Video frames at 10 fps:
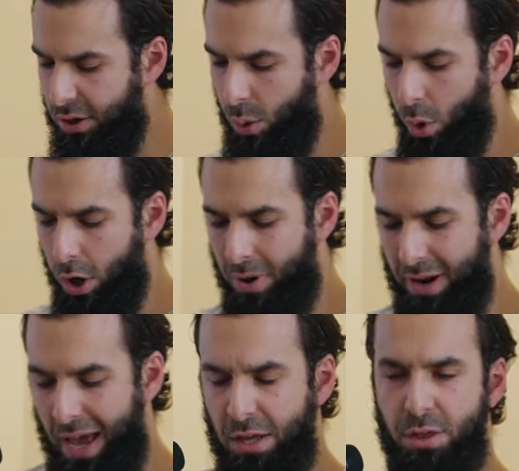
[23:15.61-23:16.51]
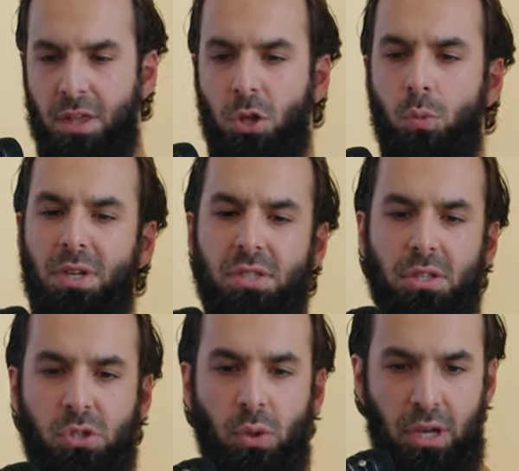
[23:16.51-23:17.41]
going to worry about anything that you miss in
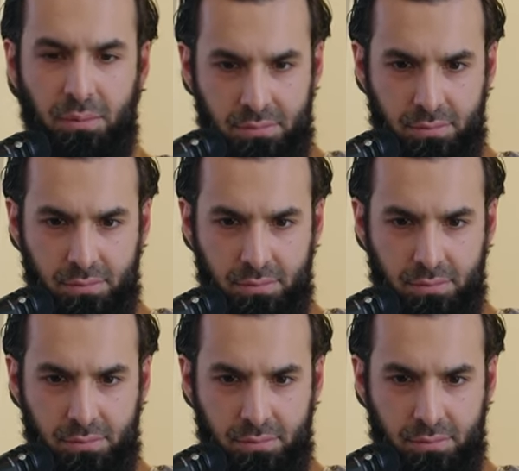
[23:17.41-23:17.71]
this dunya.